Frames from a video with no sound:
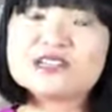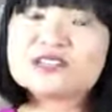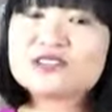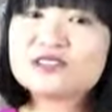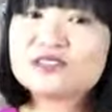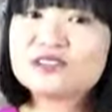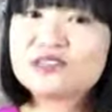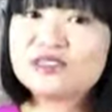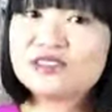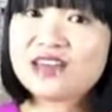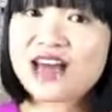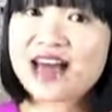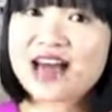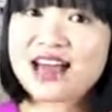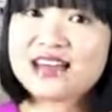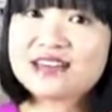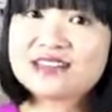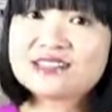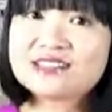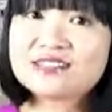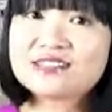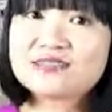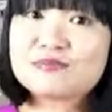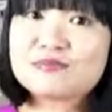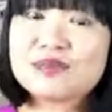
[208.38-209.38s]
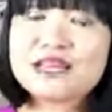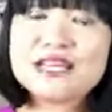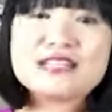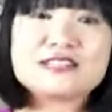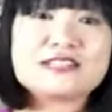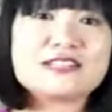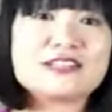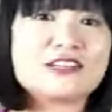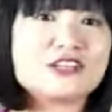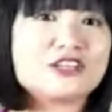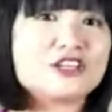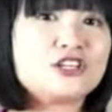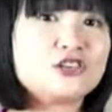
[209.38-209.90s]
So that
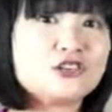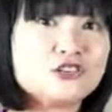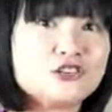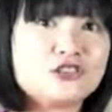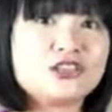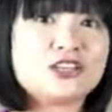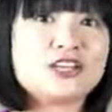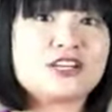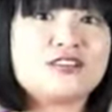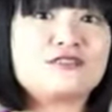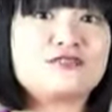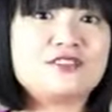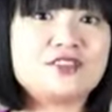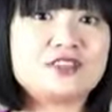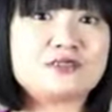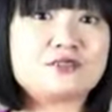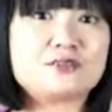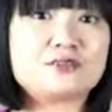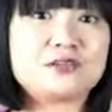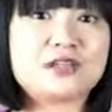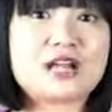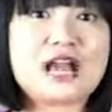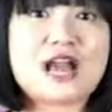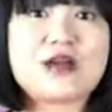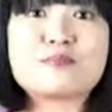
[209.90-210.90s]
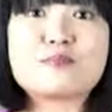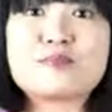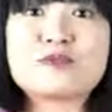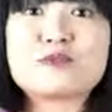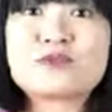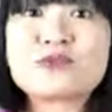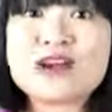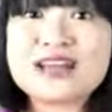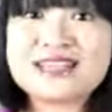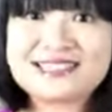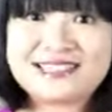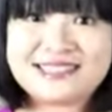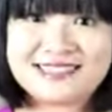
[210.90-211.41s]
makes it hugely visible and
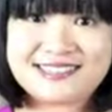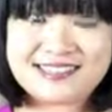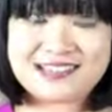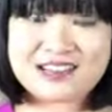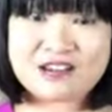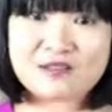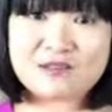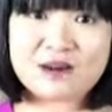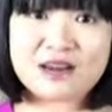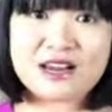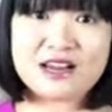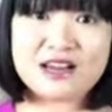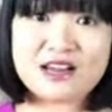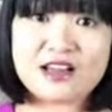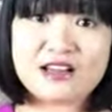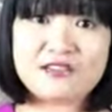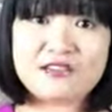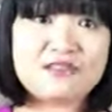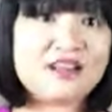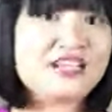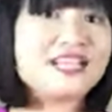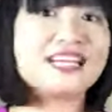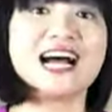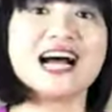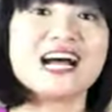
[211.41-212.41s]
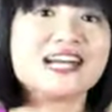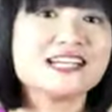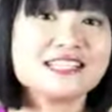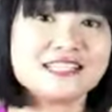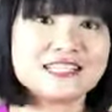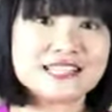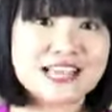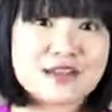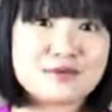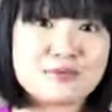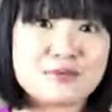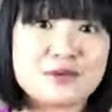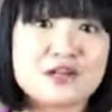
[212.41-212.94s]
present in my life. I can't
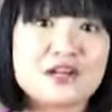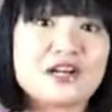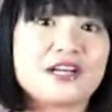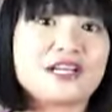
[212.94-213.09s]
escape it.